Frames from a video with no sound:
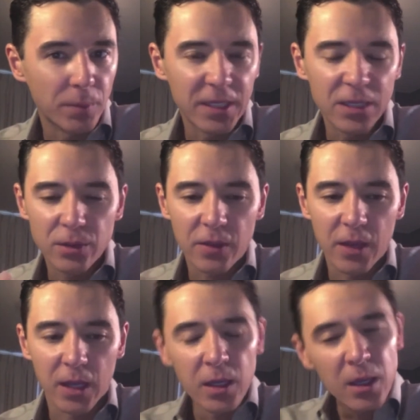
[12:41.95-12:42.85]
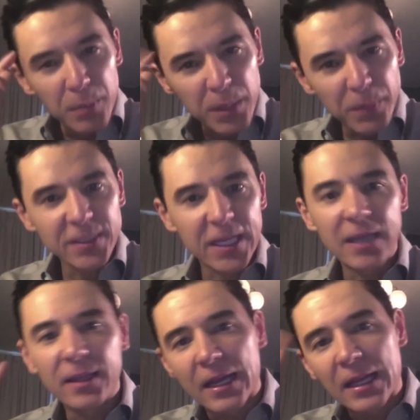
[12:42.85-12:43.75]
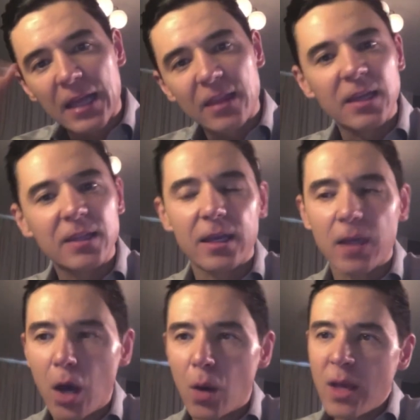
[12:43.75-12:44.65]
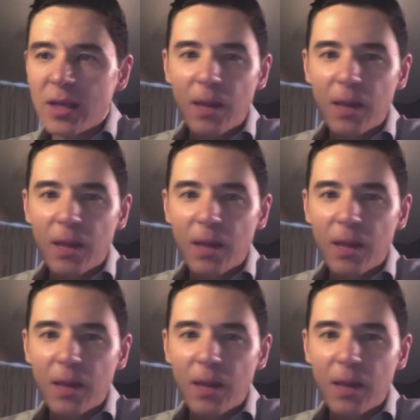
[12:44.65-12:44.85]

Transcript: But here's the thing people take that and they think that, oh,